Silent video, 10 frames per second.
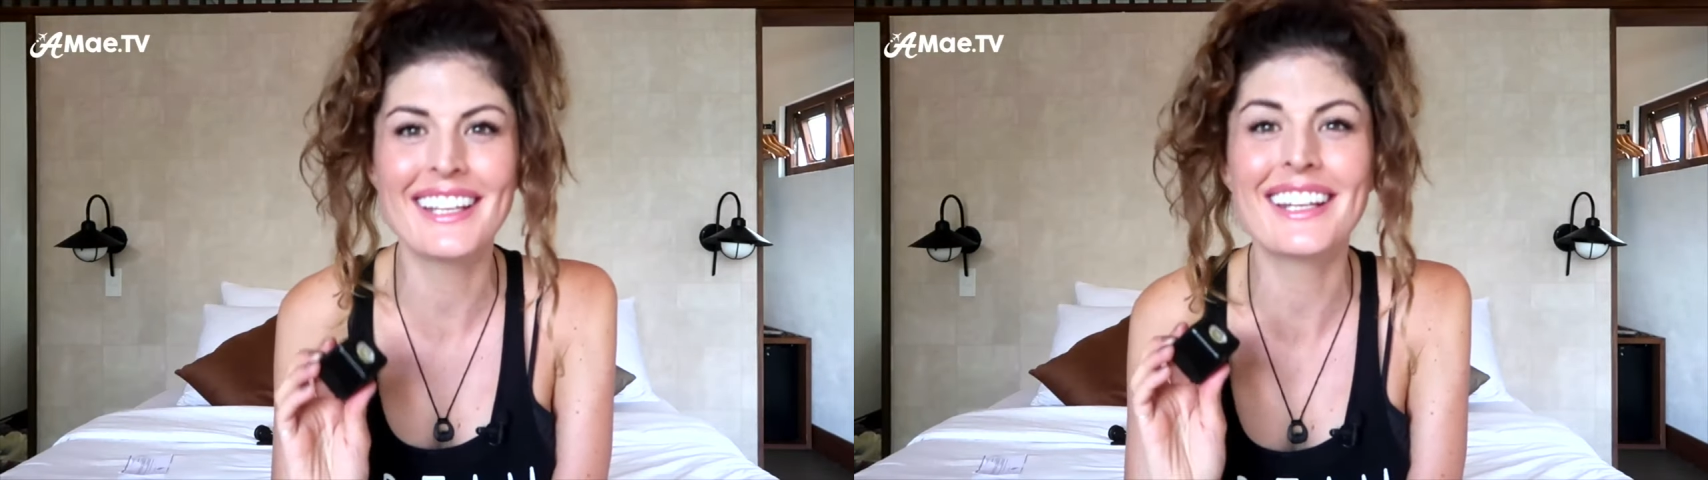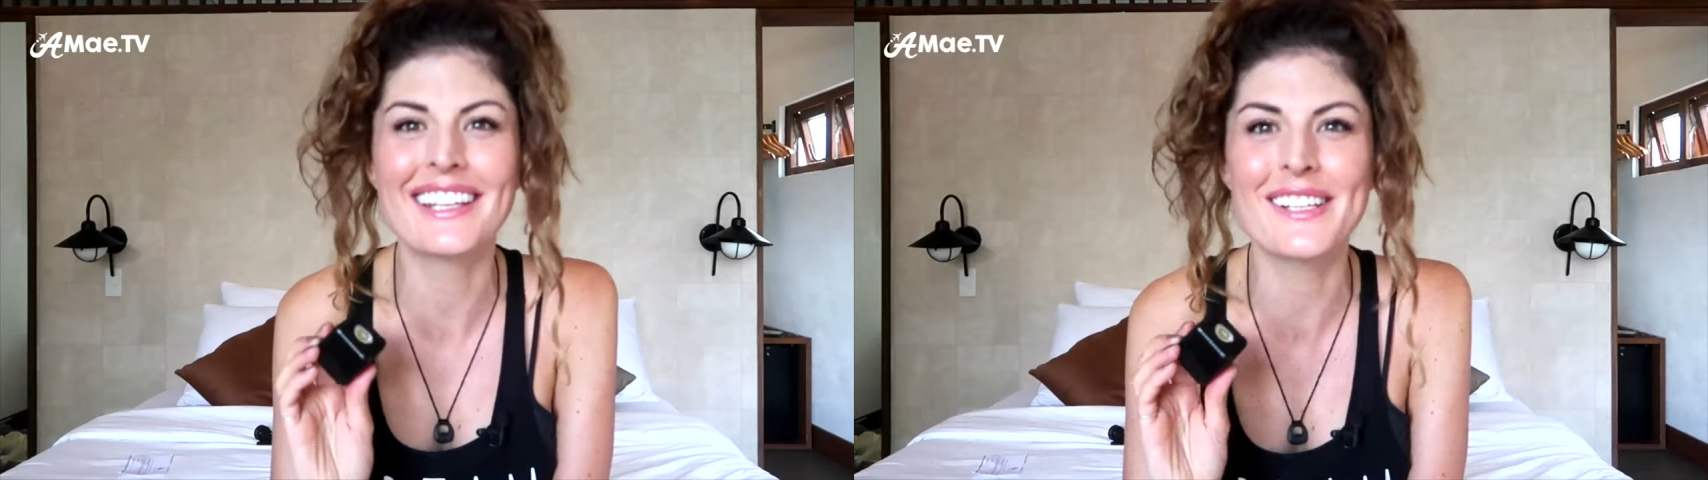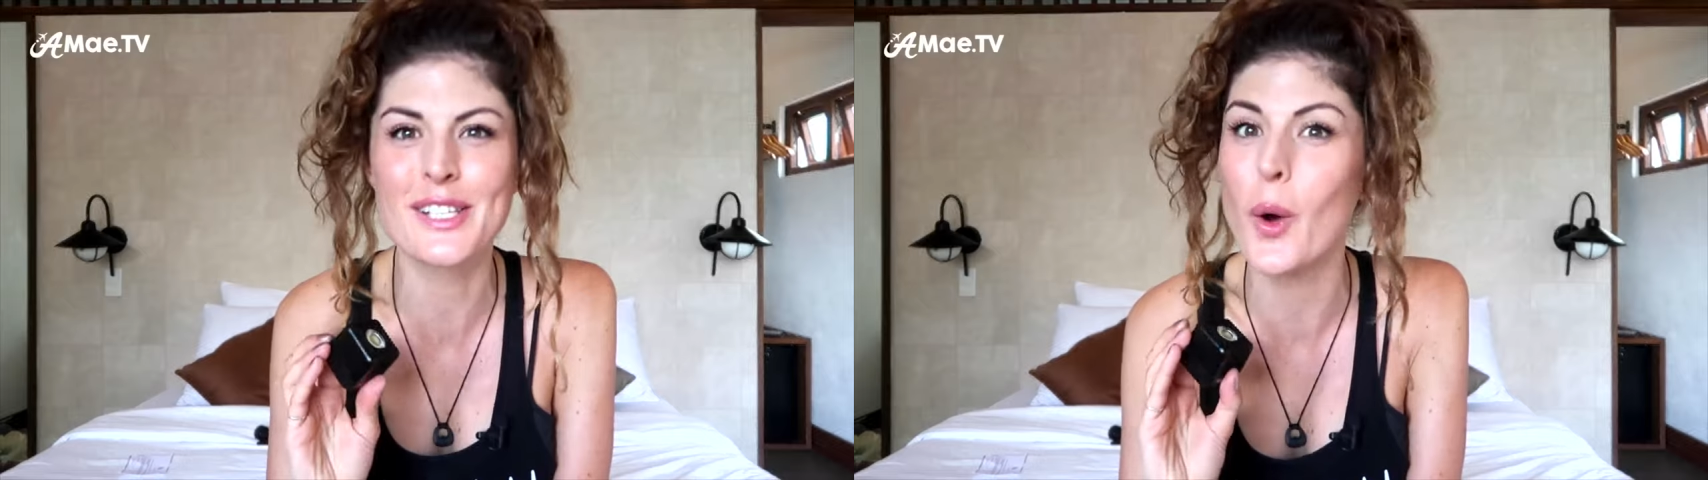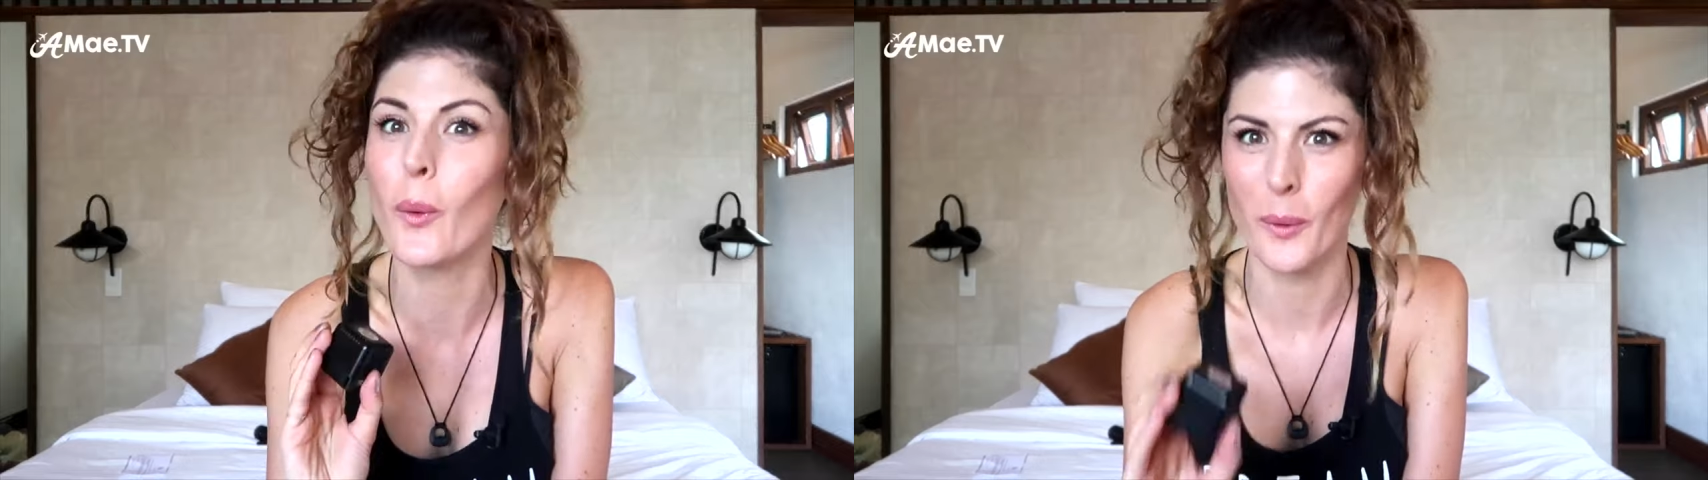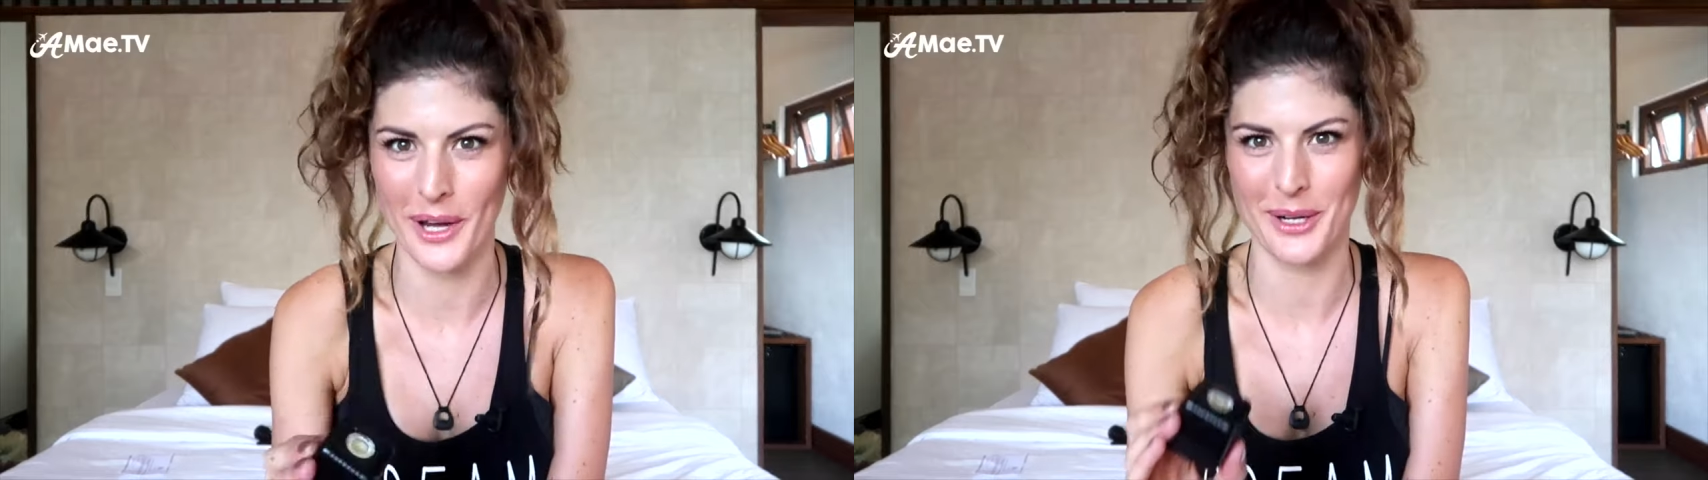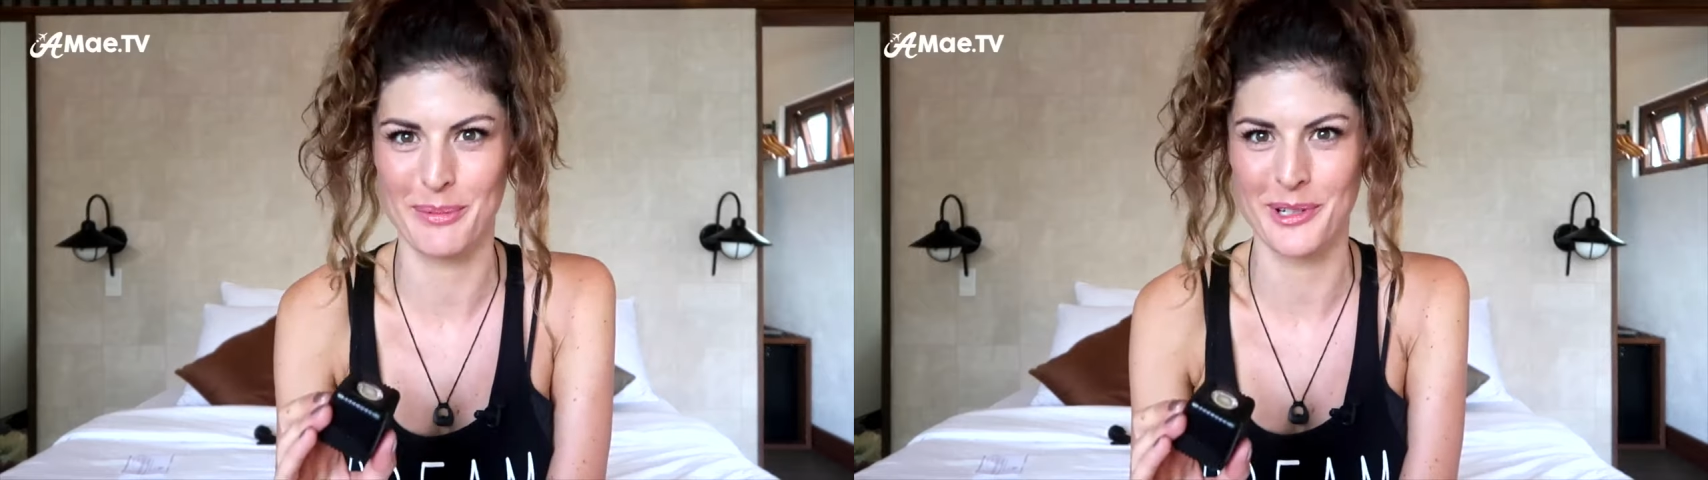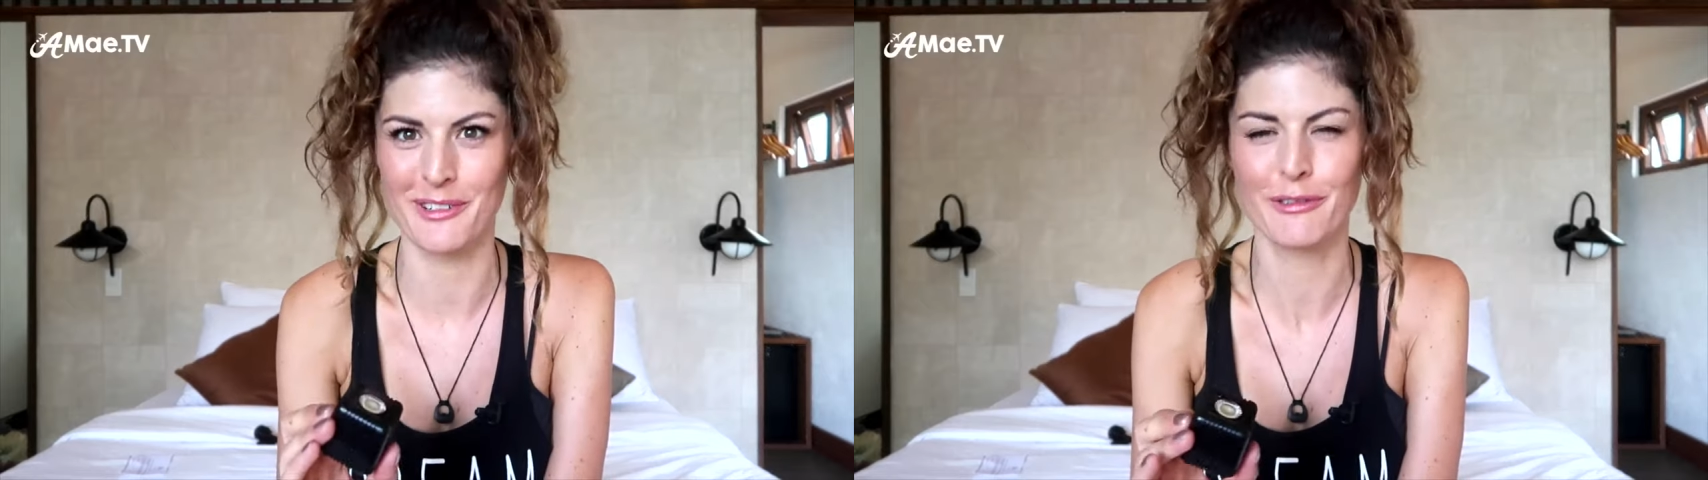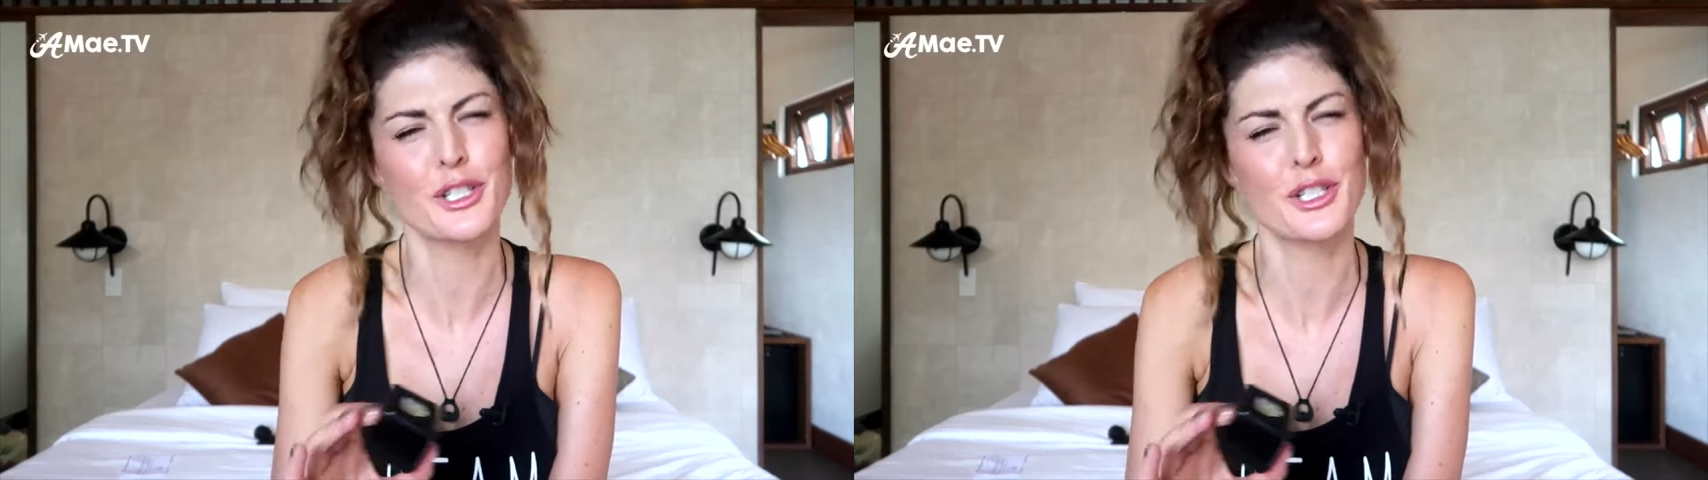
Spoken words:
it is waterproof,